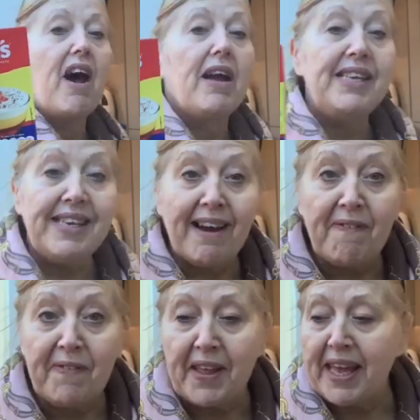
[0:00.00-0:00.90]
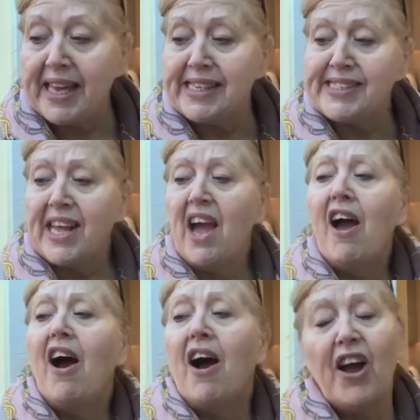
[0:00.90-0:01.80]
I love these.
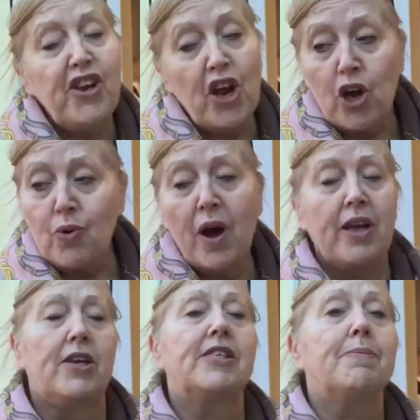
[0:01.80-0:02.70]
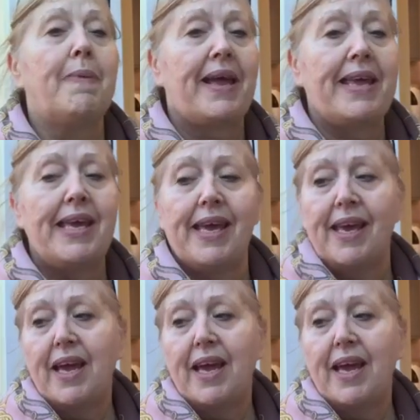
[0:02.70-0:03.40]
I know I could make